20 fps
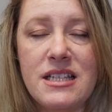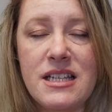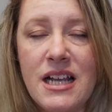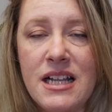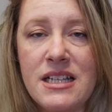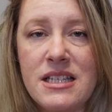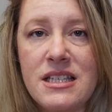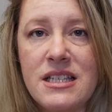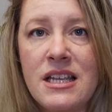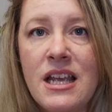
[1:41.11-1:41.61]

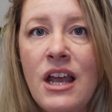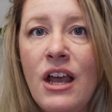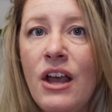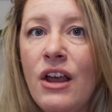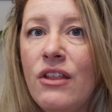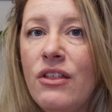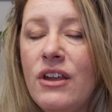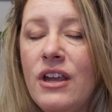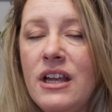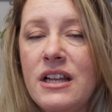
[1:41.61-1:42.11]
Since
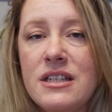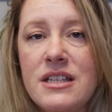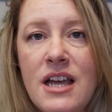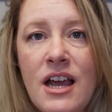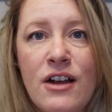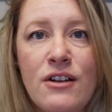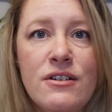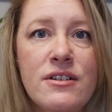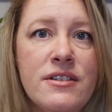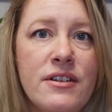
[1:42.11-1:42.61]
the
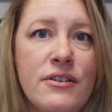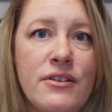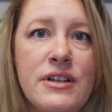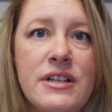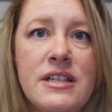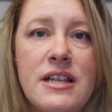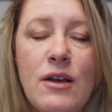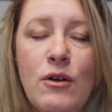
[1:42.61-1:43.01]
entire series,